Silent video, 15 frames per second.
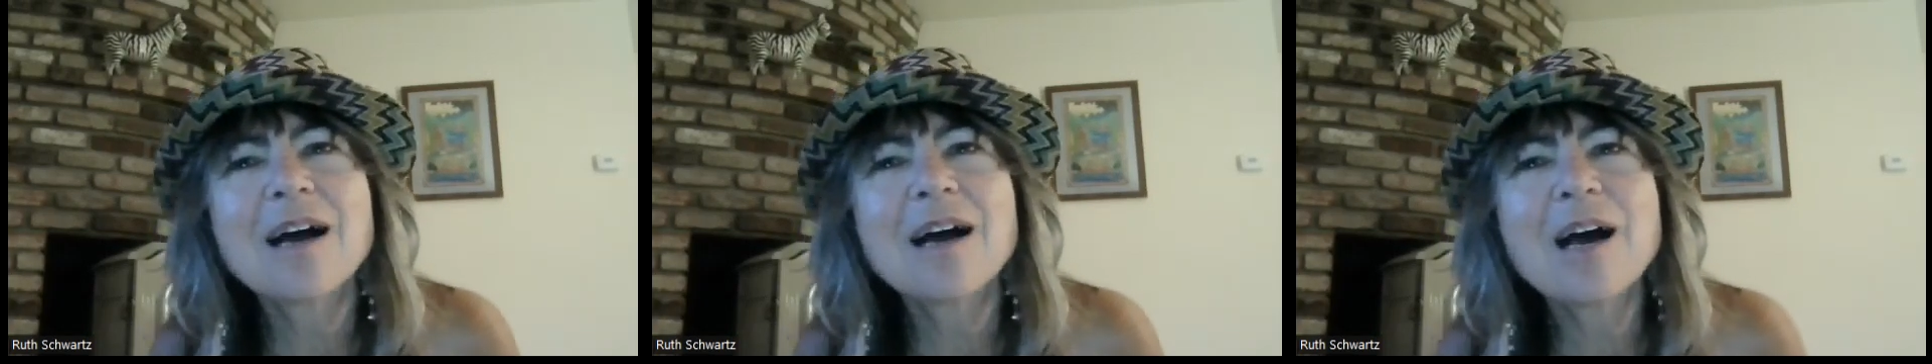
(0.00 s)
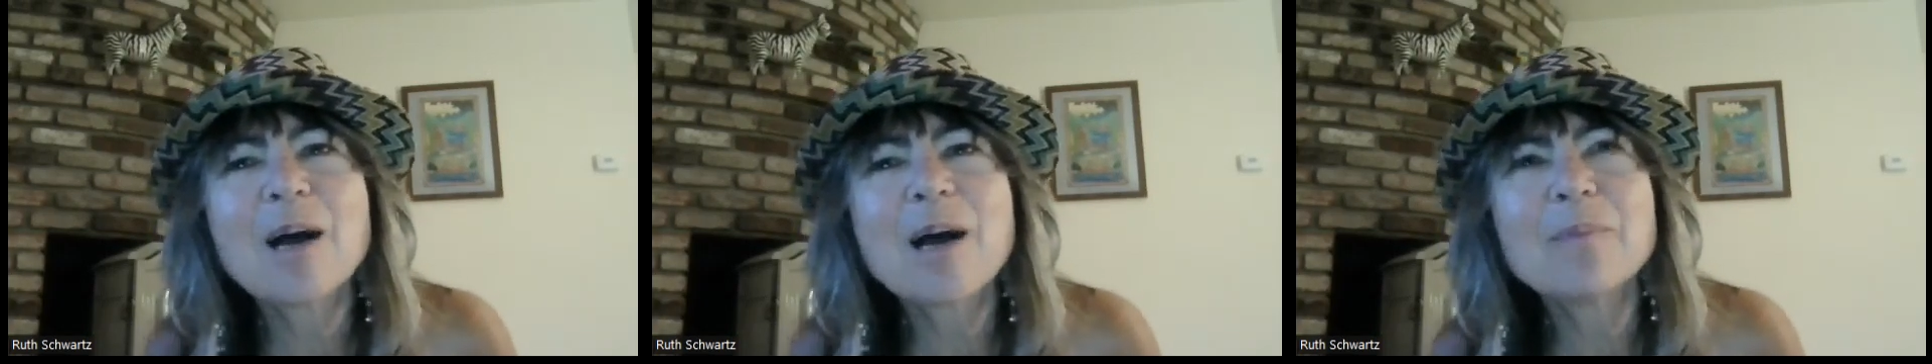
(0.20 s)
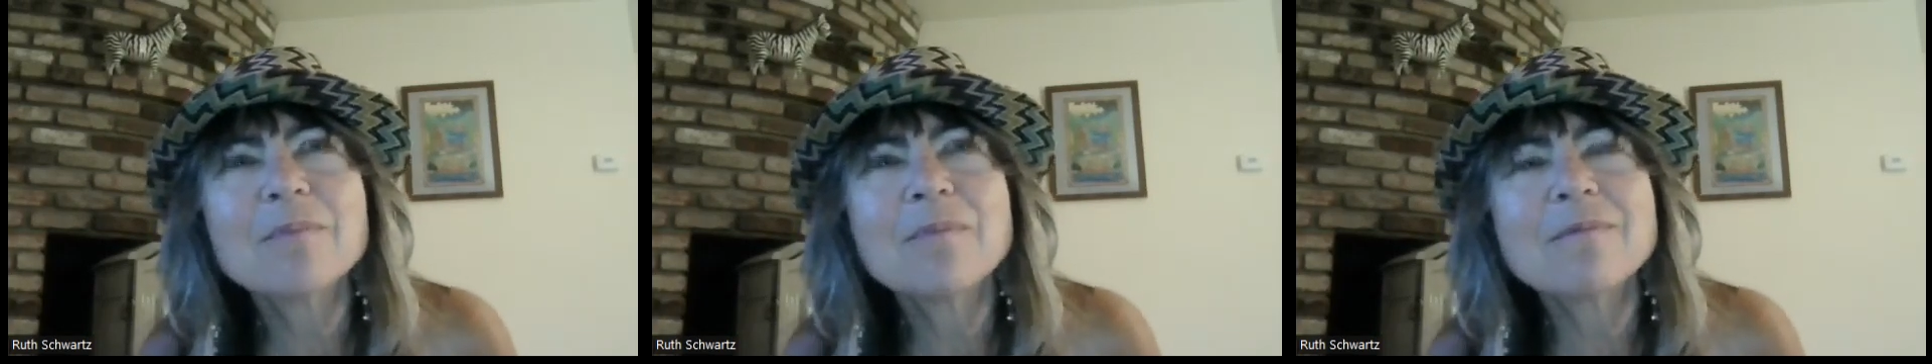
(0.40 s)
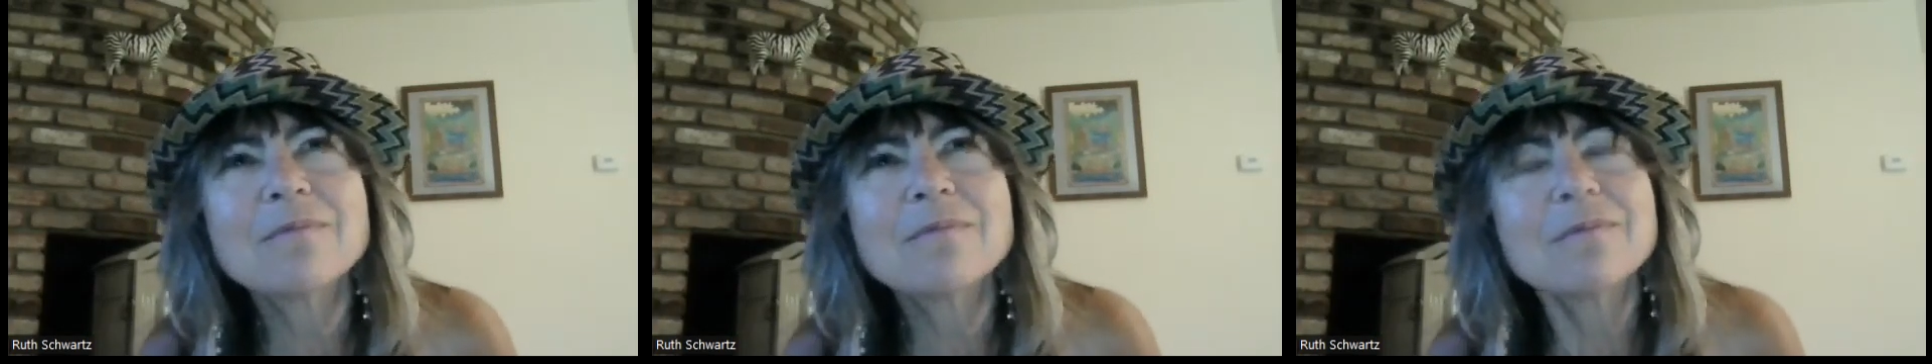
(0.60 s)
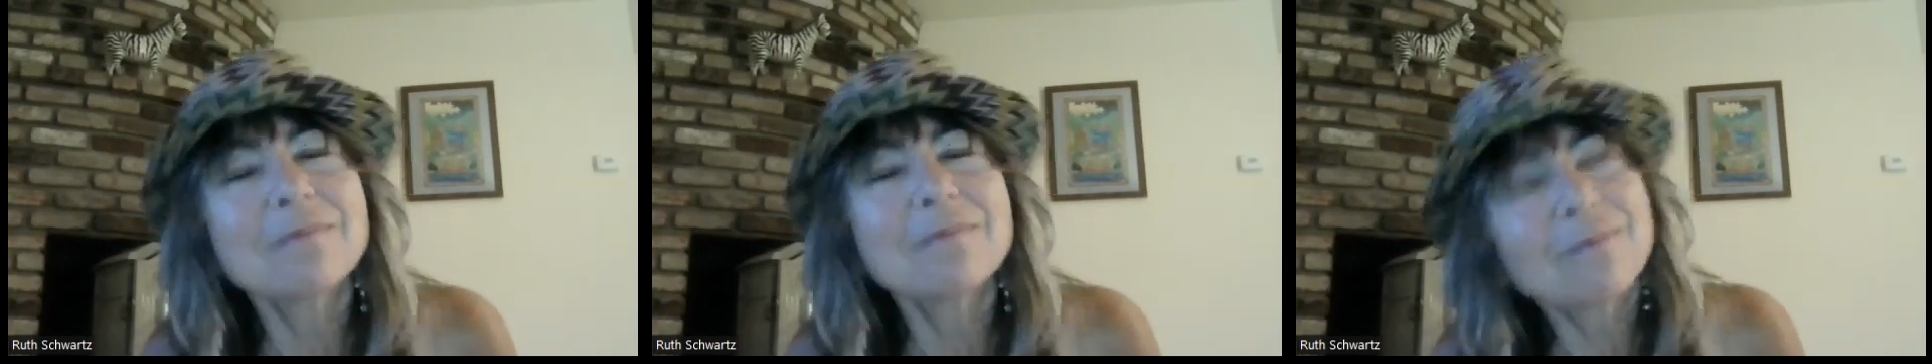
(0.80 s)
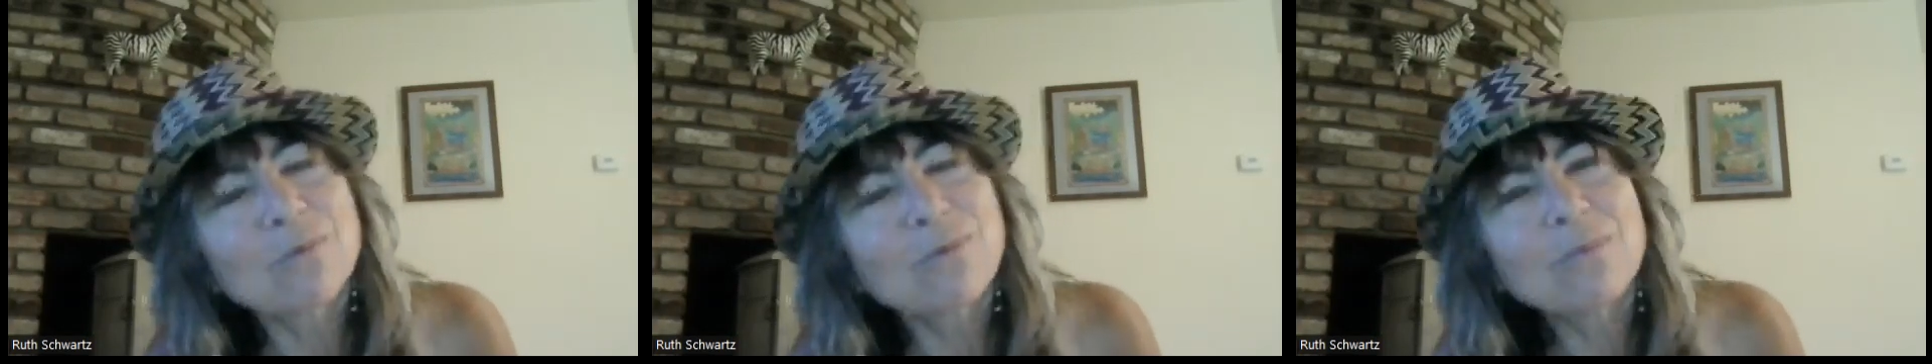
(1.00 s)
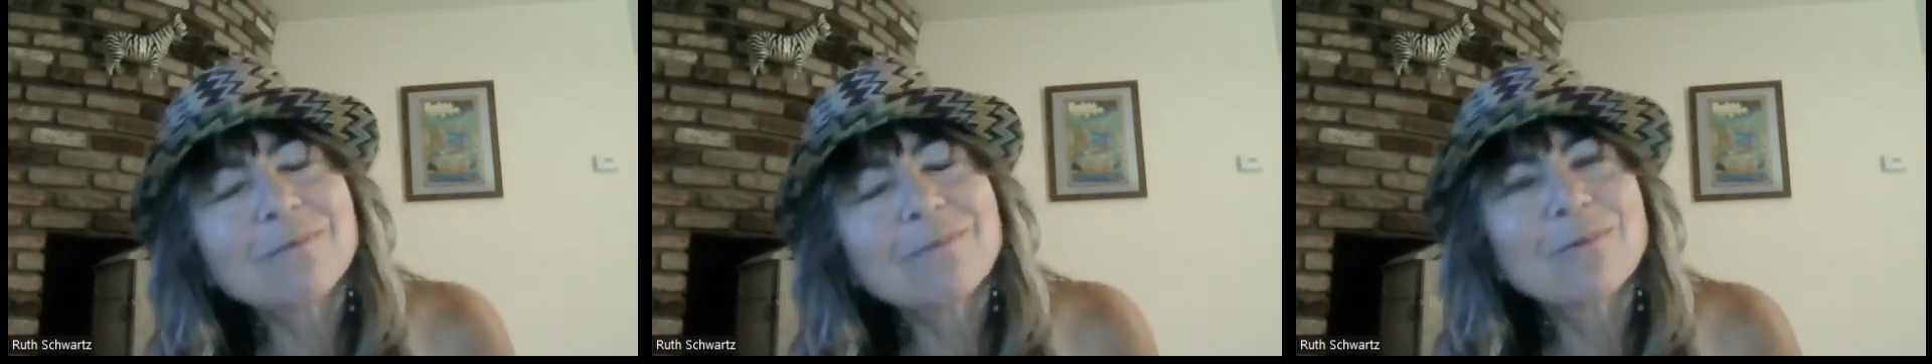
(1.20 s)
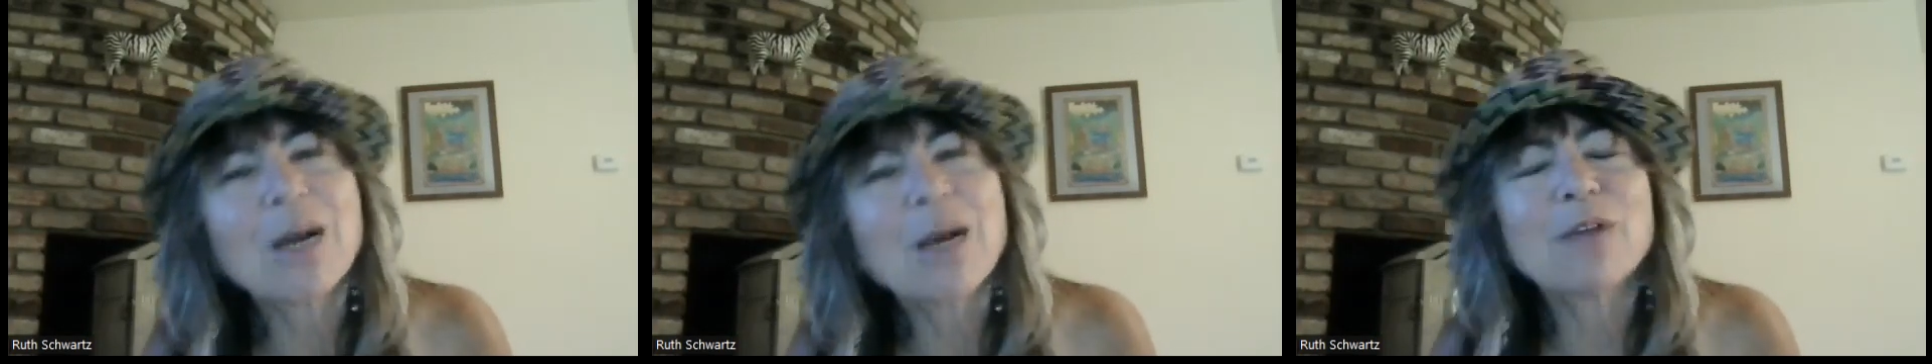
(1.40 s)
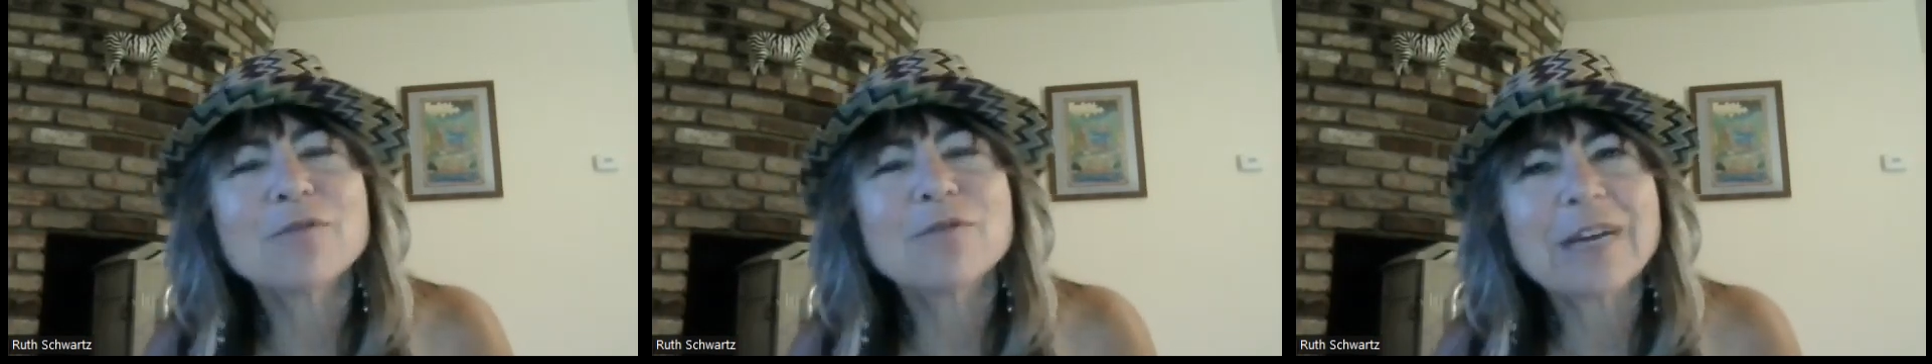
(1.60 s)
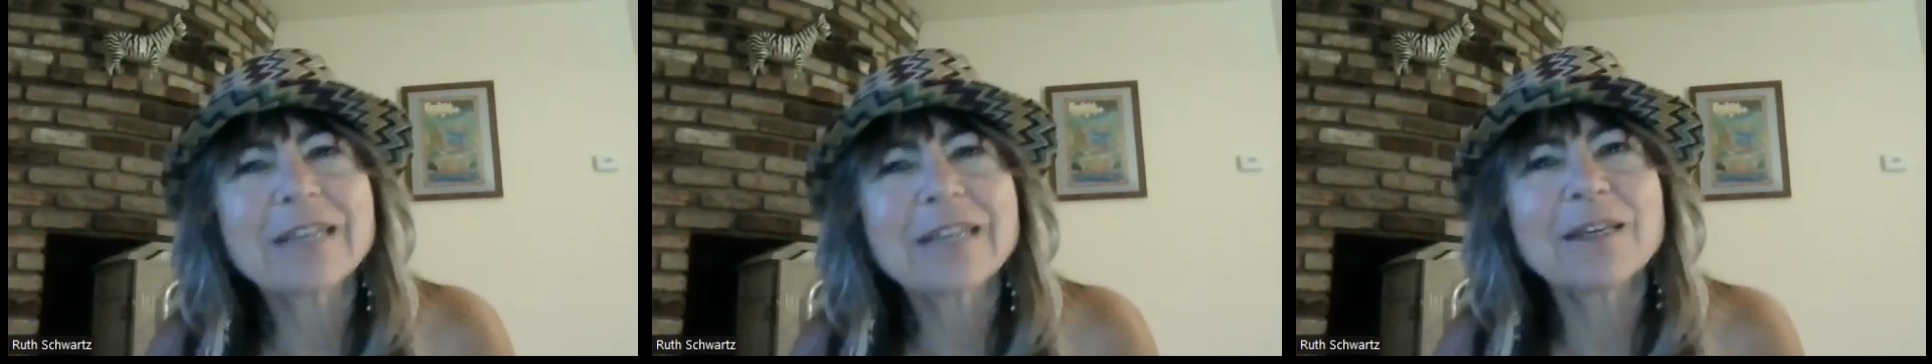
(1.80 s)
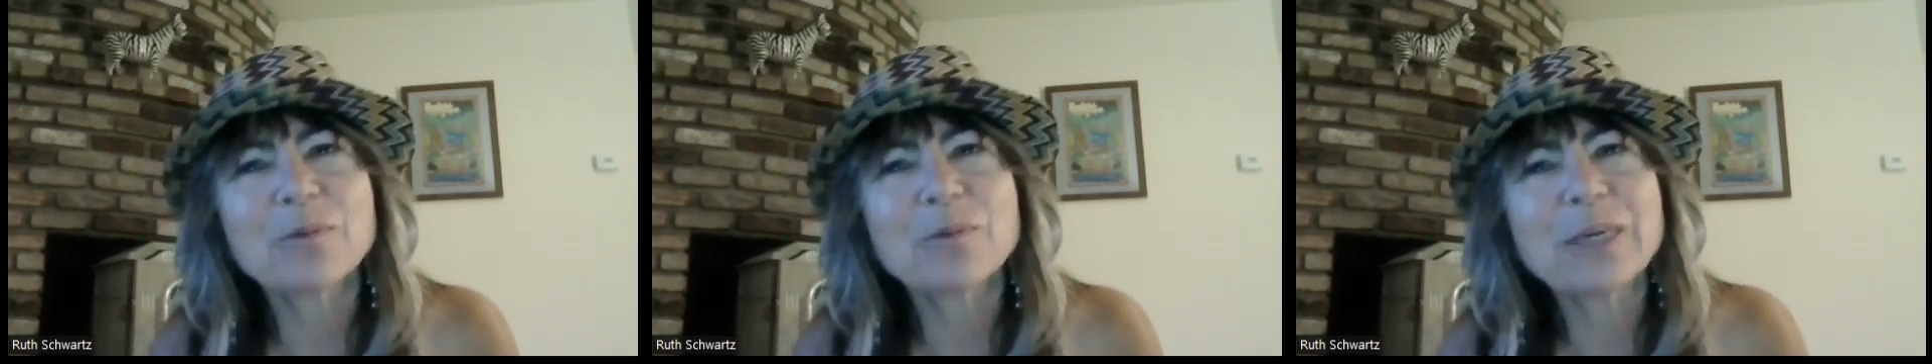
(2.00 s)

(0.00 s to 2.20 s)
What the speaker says: Um, well, frankly,